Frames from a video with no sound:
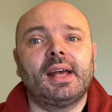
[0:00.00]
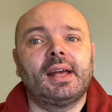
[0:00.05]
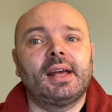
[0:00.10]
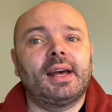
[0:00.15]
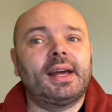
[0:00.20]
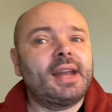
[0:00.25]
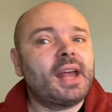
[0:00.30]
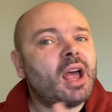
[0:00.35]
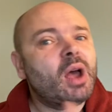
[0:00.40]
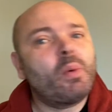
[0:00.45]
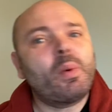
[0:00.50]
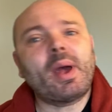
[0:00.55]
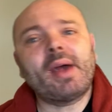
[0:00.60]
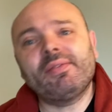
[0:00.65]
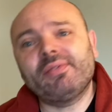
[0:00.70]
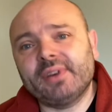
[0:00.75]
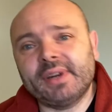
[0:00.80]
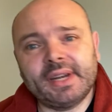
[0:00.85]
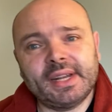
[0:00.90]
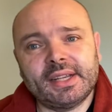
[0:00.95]
and
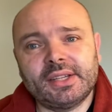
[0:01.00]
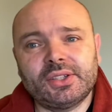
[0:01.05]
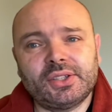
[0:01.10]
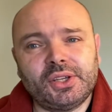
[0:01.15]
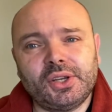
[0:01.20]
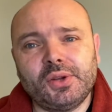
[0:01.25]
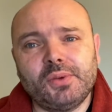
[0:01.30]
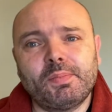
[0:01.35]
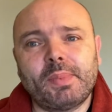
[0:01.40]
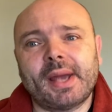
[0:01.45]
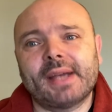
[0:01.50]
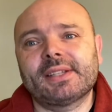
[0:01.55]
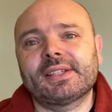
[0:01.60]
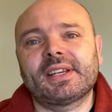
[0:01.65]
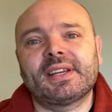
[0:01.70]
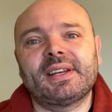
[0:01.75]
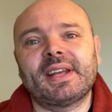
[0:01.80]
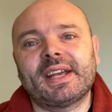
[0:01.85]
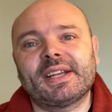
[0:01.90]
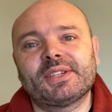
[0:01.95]
however it is you best
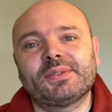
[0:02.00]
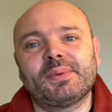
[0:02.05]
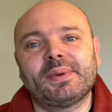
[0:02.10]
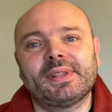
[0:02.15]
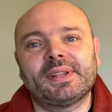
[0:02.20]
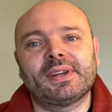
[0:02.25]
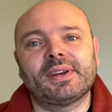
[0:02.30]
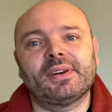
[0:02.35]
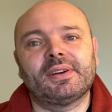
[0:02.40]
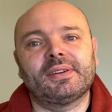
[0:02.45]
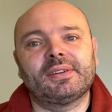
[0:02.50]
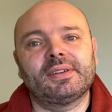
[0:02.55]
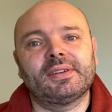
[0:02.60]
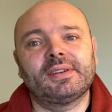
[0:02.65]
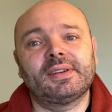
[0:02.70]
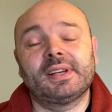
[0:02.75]
connect with God.